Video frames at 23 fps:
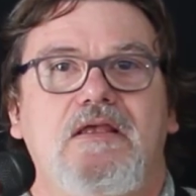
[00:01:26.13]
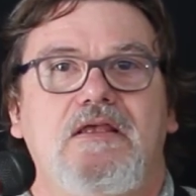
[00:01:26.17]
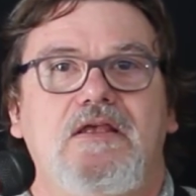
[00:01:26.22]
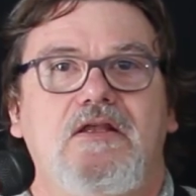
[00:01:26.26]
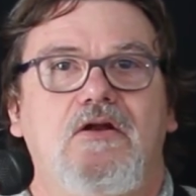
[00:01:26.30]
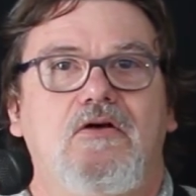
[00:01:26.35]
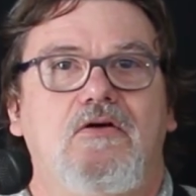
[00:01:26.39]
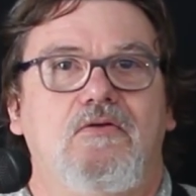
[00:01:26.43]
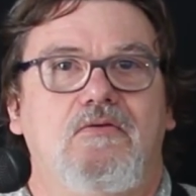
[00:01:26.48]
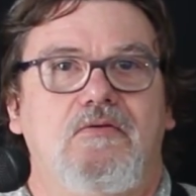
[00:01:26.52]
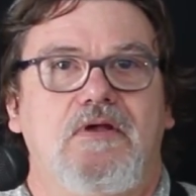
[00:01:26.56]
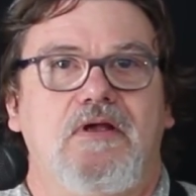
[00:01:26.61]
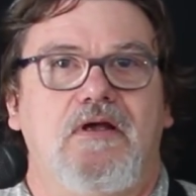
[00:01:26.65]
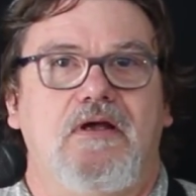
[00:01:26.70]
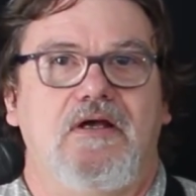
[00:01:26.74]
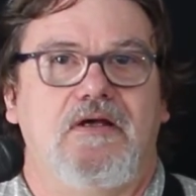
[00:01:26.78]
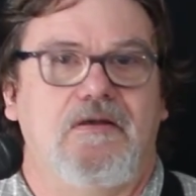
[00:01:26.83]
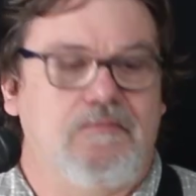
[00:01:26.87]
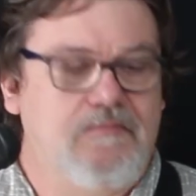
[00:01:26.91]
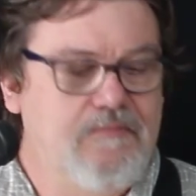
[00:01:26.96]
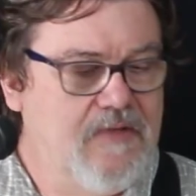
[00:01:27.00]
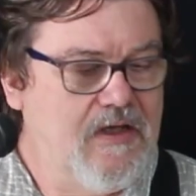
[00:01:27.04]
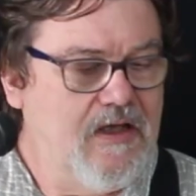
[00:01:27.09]

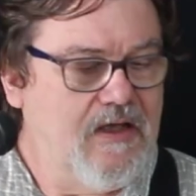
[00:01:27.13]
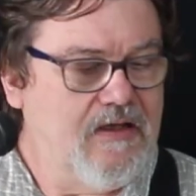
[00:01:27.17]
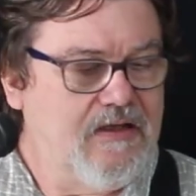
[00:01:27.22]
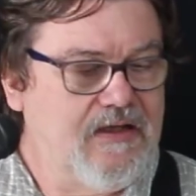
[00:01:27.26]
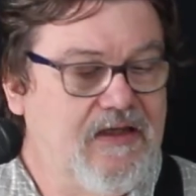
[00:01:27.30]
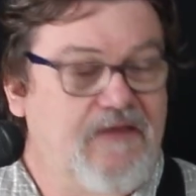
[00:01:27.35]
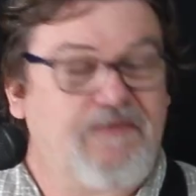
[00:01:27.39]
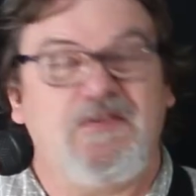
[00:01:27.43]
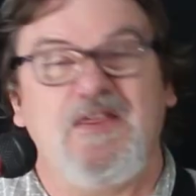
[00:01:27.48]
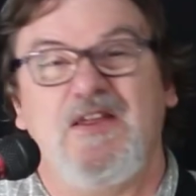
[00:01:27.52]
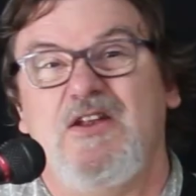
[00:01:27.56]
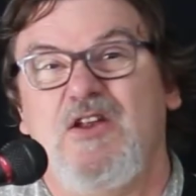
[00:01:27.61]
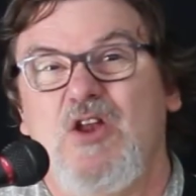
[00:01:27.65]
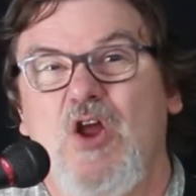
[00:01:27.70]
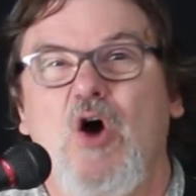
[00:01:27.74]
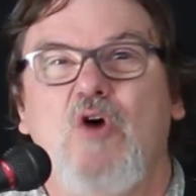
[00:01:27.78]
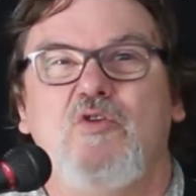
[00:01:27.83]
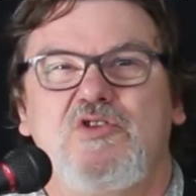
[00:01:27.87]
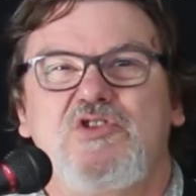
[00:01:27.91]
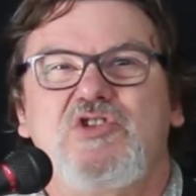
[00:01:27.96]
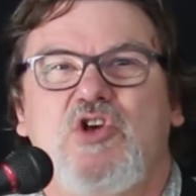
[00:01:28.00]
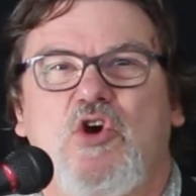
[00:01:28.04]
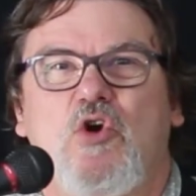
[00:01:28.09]
get the
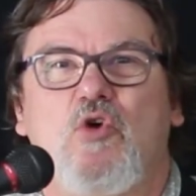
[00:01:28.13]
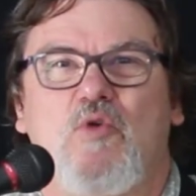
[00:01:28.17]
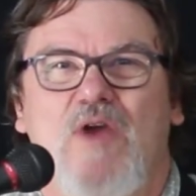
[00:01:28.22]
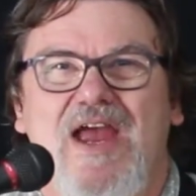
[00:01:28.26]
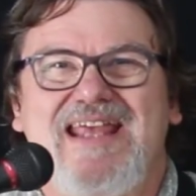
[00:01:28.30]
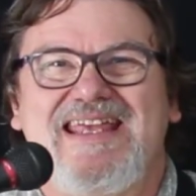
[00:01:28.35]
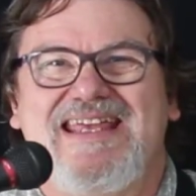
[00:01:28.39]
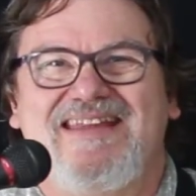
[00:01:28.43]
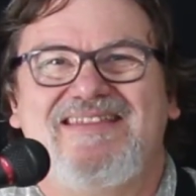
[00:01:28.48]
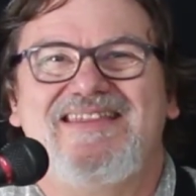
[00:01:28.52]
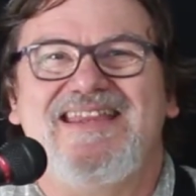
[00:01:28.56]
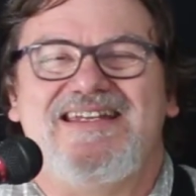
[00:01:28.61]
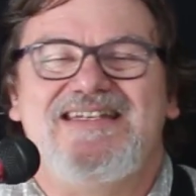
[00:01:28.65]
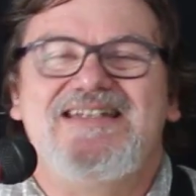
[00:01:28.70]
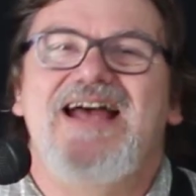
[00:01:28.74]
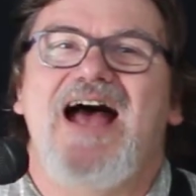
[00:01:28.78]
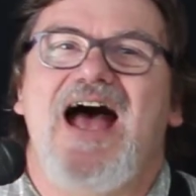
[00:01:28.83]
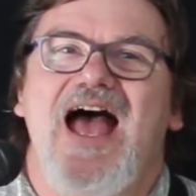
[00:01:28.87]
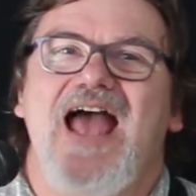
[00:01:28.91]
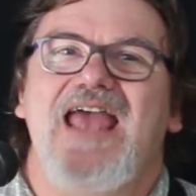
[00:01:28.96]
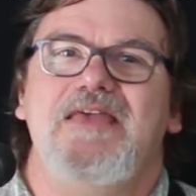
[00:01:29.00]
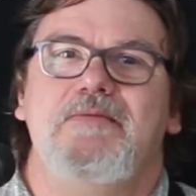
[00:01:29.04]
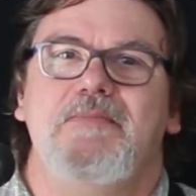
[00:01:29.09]
notes correct, get the
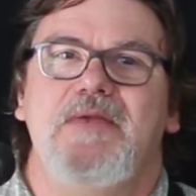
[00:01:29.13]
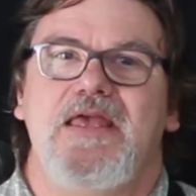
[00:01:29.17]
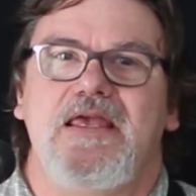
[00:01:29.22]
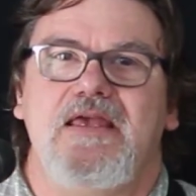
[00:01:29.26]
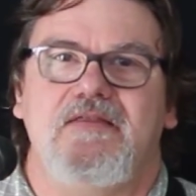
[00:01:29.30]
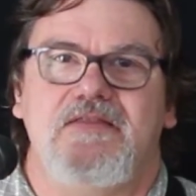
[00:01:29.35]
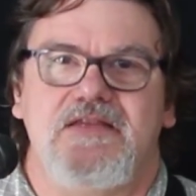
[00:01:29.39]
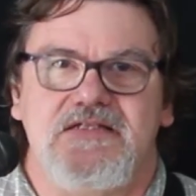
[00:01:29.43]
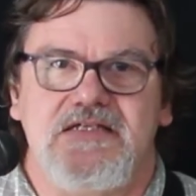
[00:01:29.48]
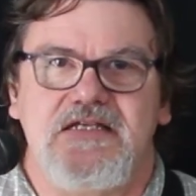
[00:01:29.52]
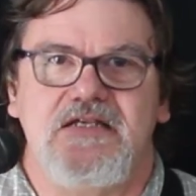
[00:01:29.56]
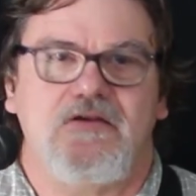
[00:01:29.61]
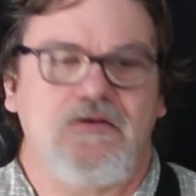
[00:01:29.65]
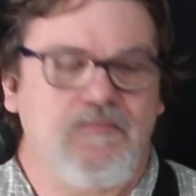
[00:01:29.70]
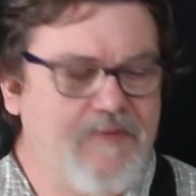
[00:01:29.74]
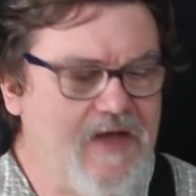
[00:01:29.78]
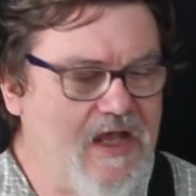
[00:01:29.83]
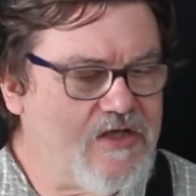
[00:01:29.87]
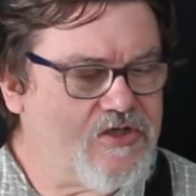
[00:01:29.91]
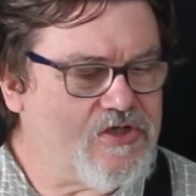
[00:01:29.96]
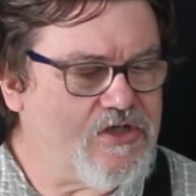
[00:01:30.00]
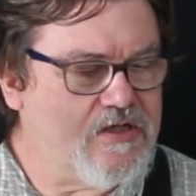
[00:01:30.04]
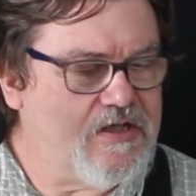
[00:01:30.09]
timing and the
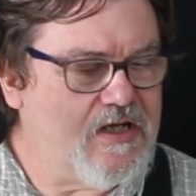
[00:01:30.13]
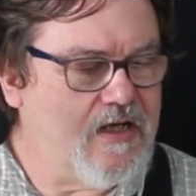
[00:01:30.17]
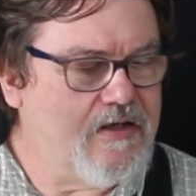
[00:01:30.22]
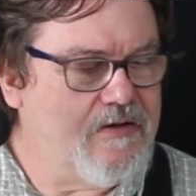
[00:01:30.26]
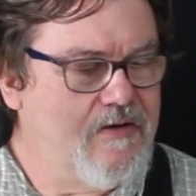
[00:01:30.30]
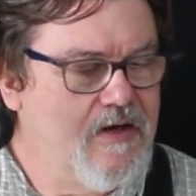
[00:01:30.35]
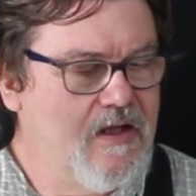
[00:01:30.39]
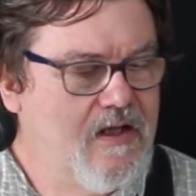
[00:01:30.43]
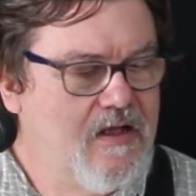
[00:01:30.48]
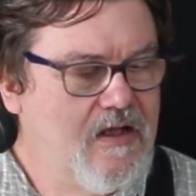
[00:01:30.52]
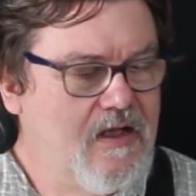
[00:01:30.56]
syncopation done,